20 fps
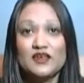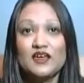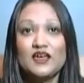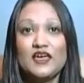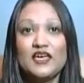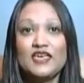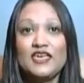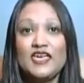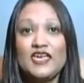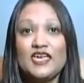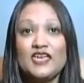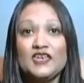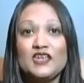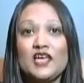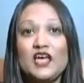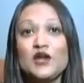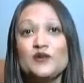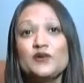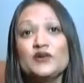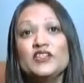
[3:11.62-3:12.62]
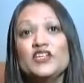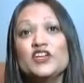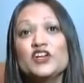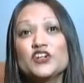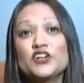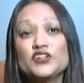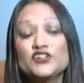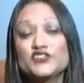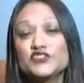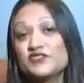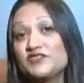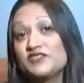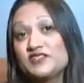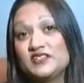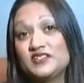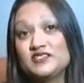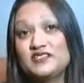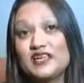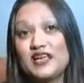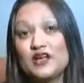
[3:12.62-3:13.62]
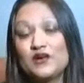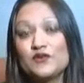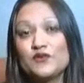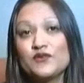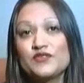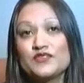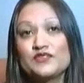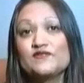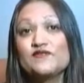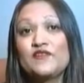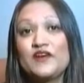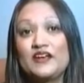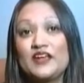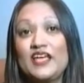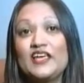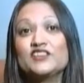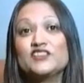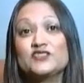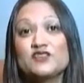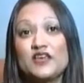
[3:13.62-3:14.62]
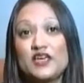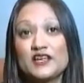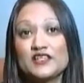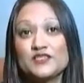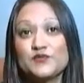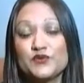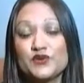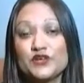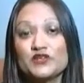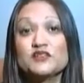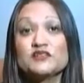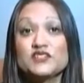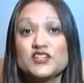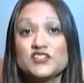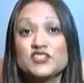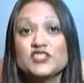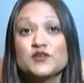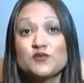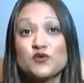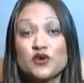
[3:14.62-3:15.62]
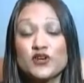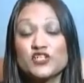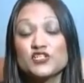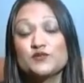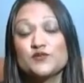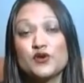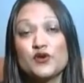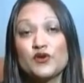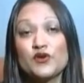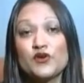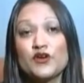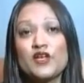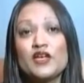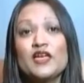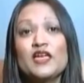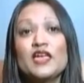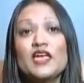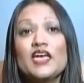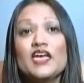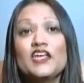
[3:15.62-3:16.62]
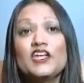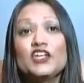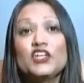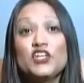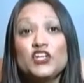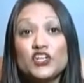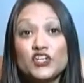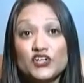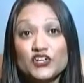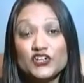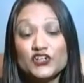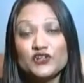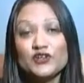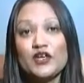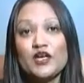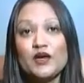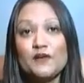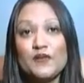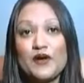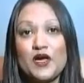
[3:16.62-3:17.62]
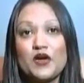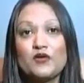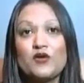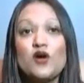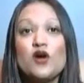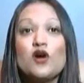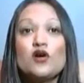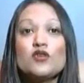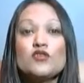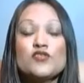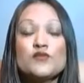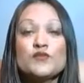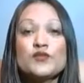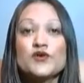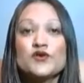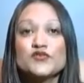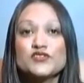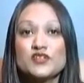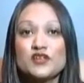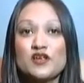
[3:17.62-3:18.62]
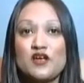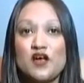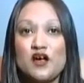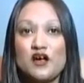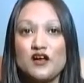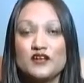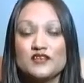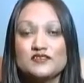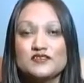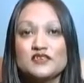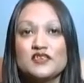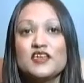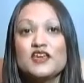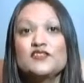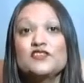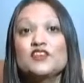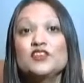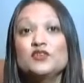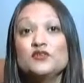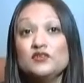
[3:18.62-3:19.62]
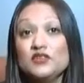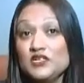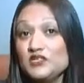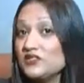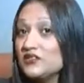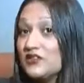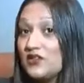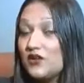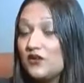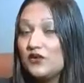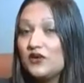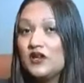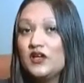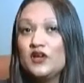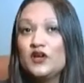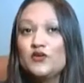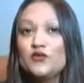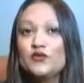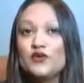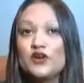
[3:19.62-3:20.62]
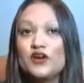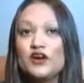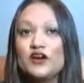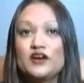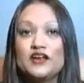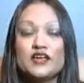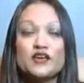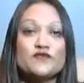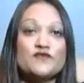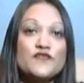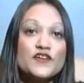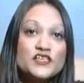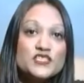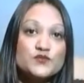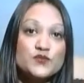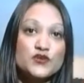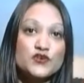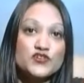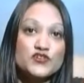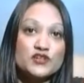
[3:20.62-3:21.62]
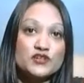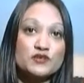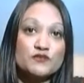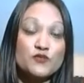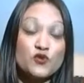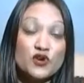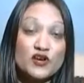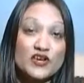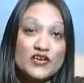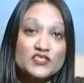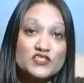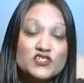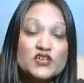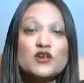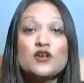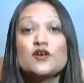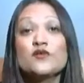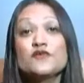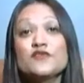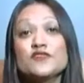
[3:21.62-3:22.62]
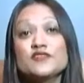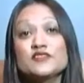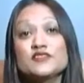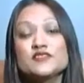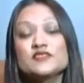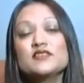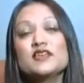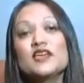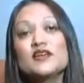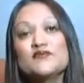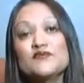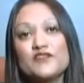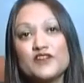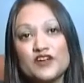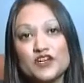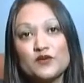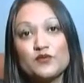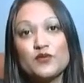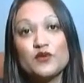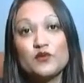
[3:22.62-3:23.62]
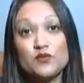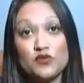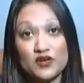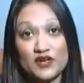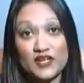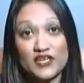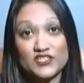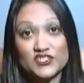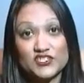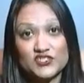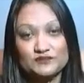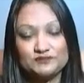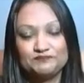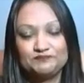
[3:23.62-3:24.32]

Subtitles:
Again, I really encourage you to sit down with a financial expert, such as a mortgage broker, and learn about all the pros and cons that you need to know regarding a fixed mortgage versus a variable mortgage.